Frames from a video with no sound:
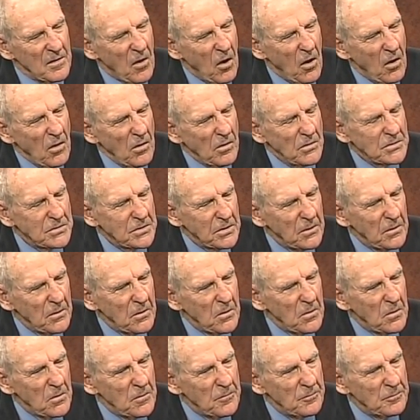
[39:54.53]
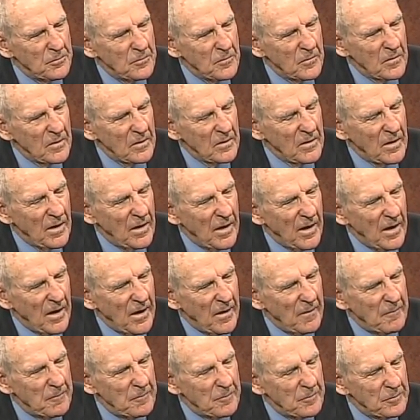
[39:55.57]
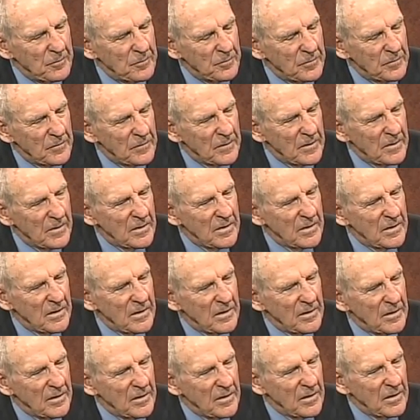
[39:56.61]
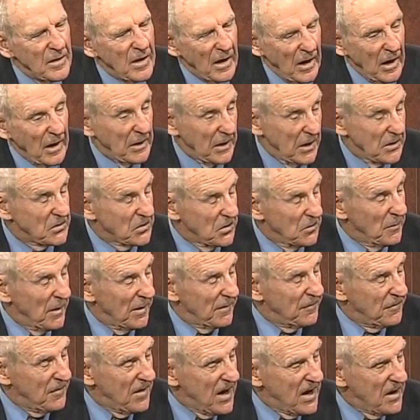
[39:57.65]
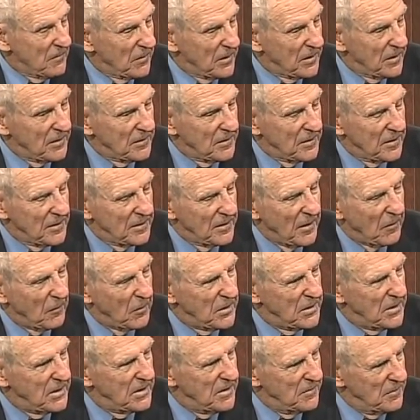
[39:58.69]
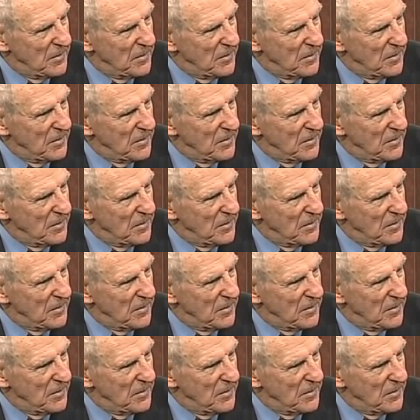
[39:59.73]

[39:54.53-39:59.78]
also, I guess to my family, that we did the